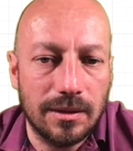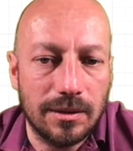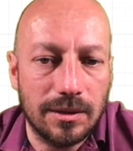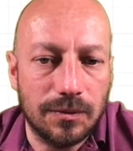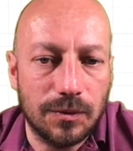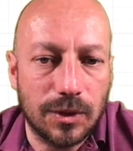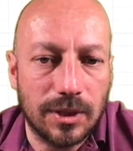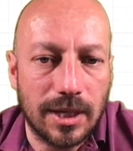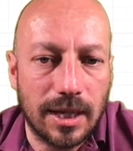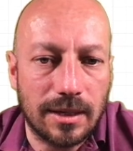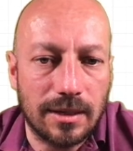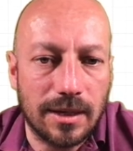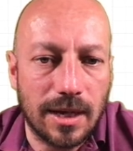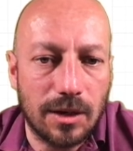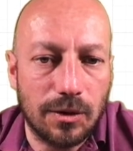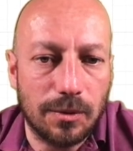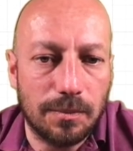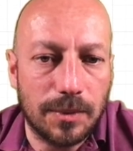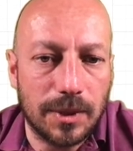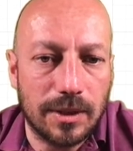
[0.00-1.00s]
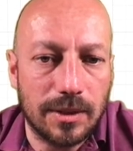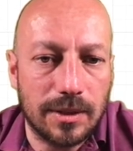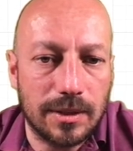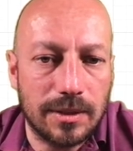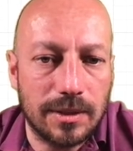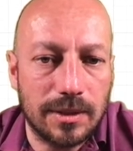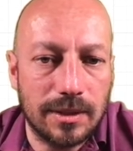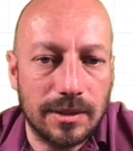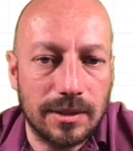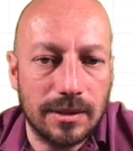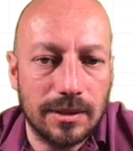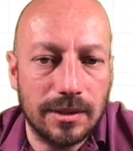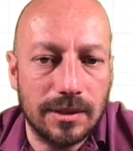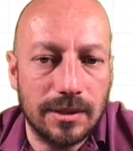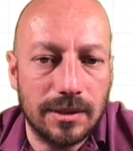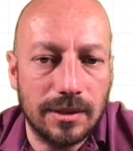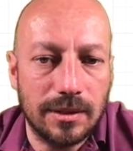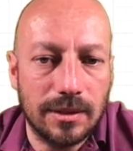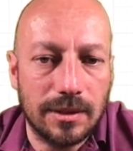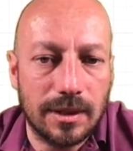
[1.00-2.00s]
you would get an error because
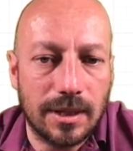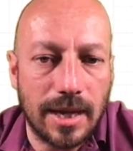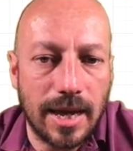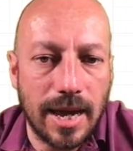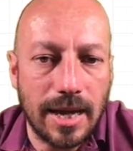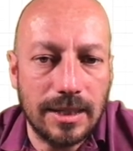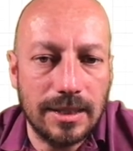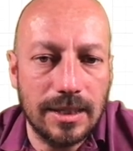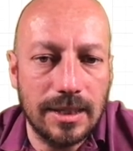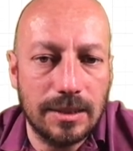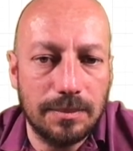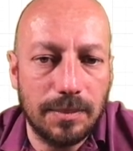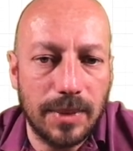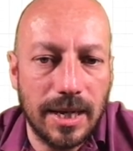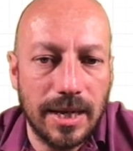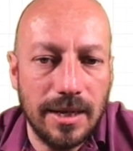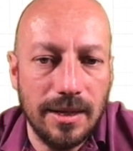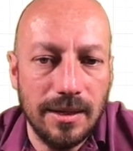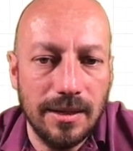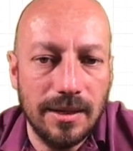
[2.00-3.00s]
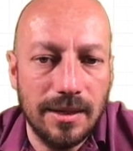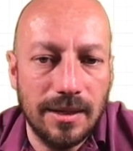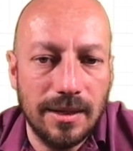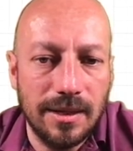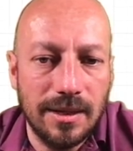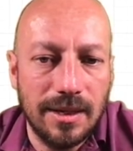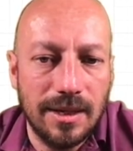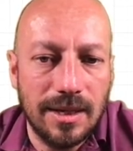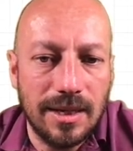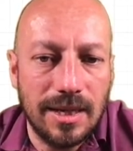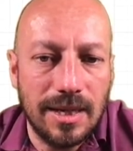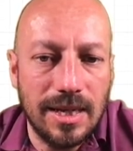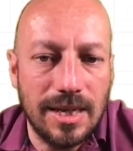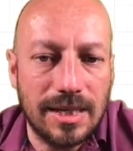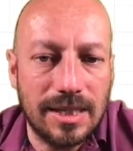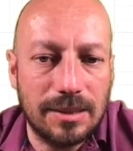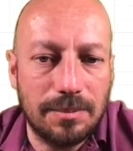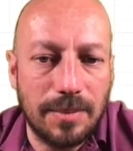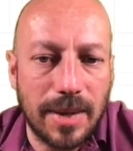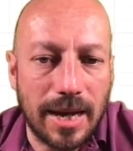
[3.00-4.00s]
the hex display
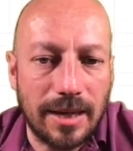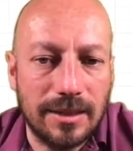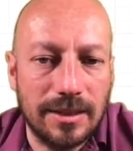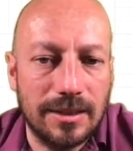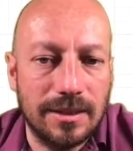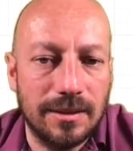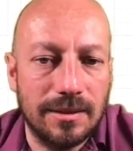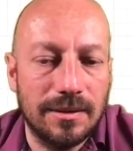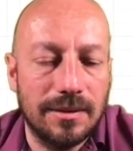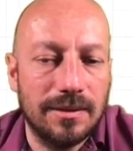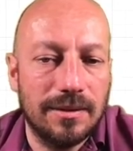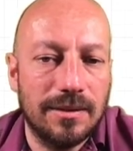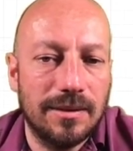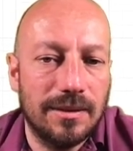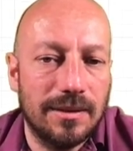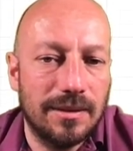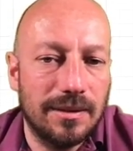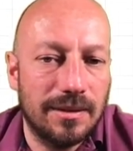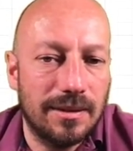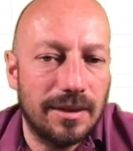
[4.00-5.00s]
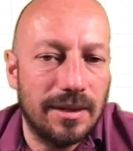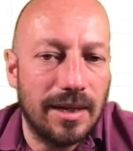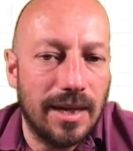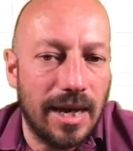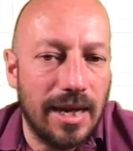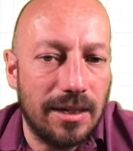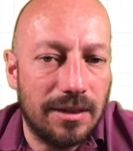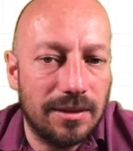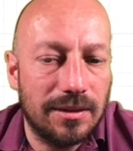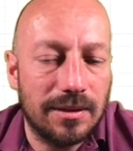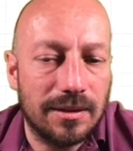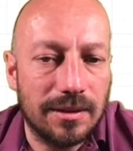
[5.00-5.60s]
expects 8